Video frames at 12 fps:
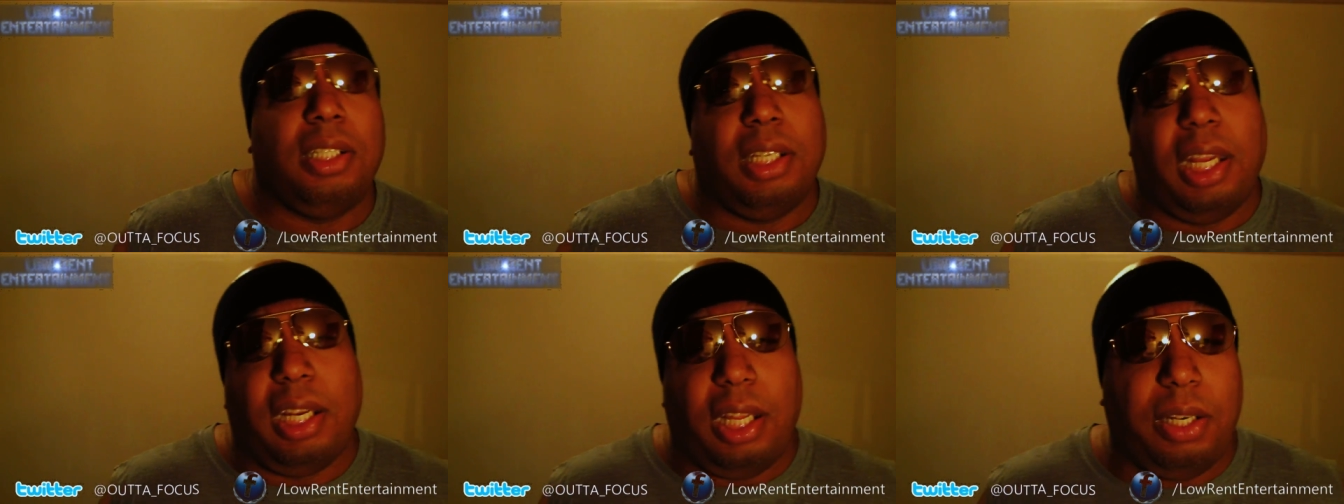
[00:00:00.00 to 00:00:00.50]

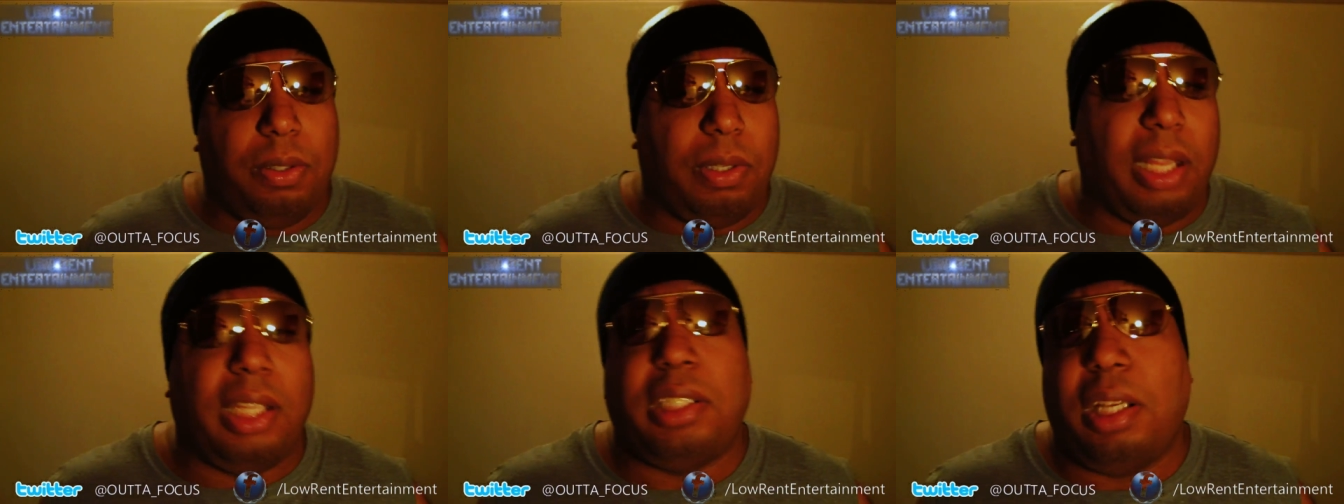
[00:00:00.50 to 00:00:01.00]
and little,
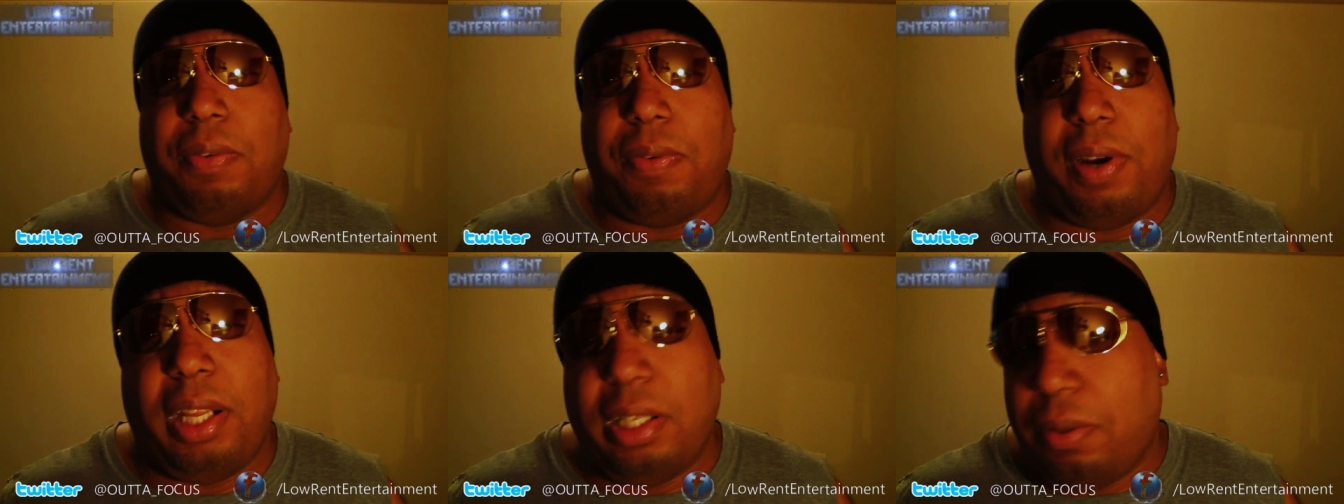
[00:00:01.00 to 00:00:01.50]
like I said,
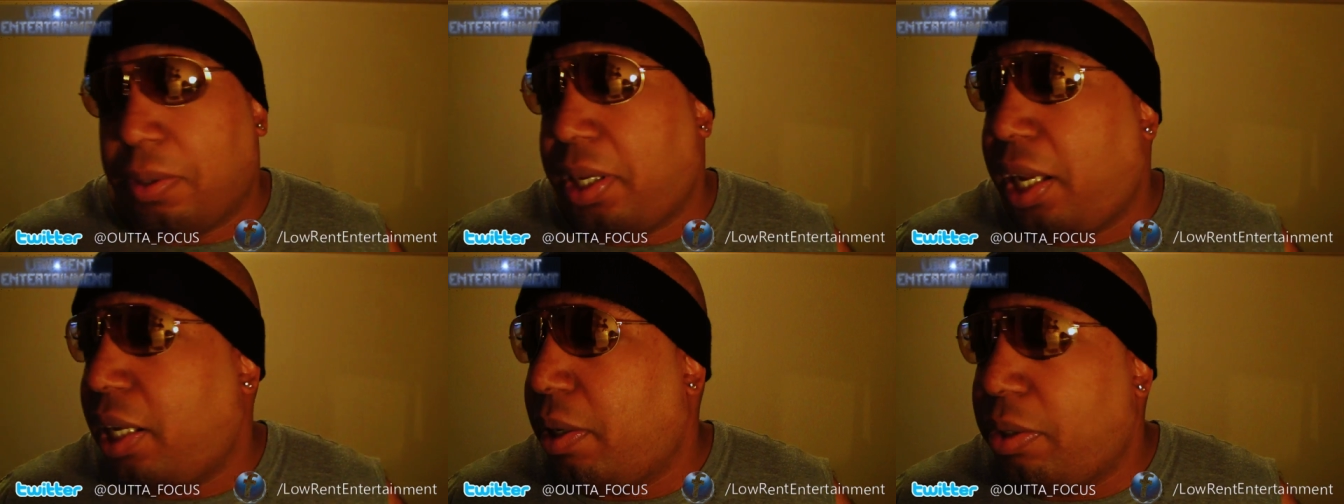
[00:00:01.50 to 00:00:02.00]
funny little
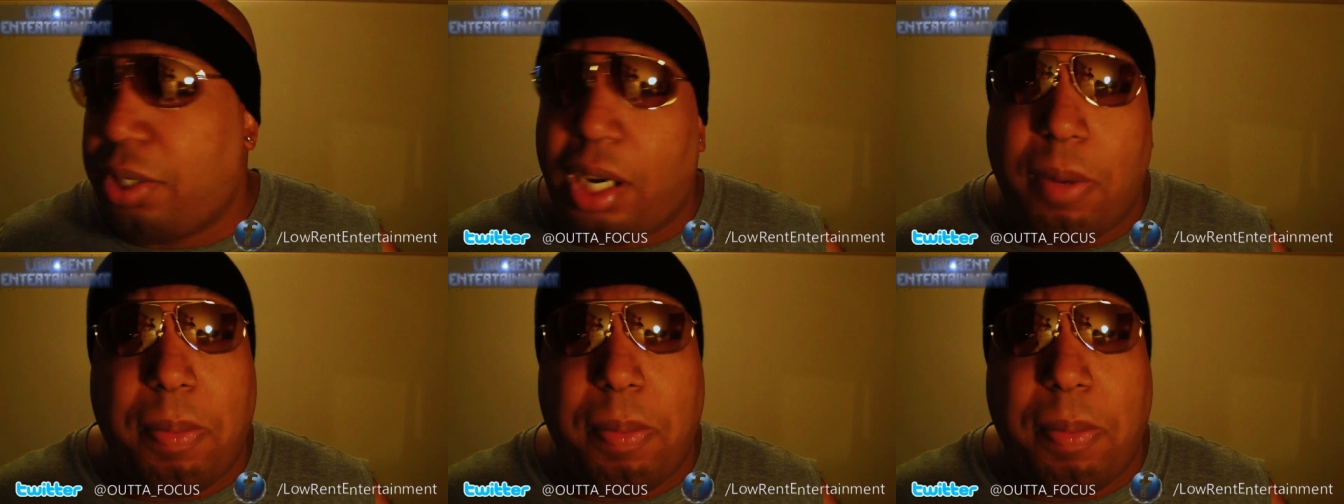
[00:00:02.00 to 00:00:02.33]
kitten trying